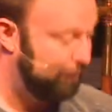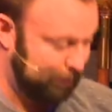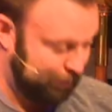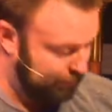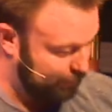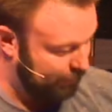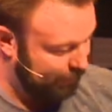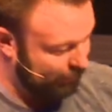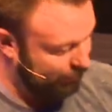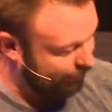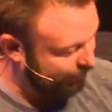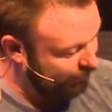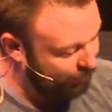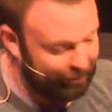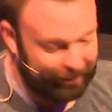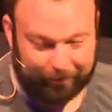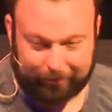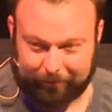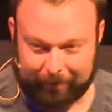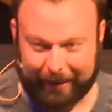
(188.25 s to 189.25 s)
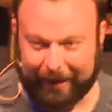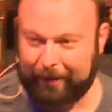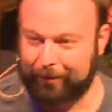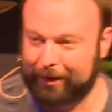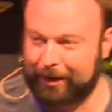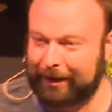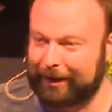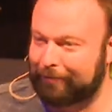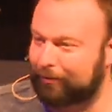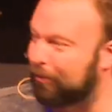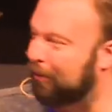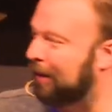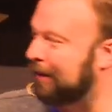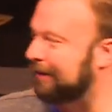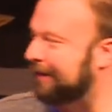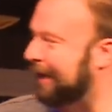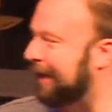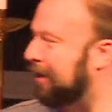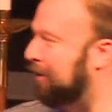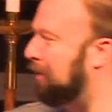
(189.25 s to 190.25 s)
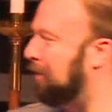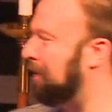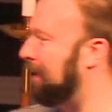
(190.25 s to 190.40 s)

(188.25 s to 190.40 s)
The little bit of flour never runs out. The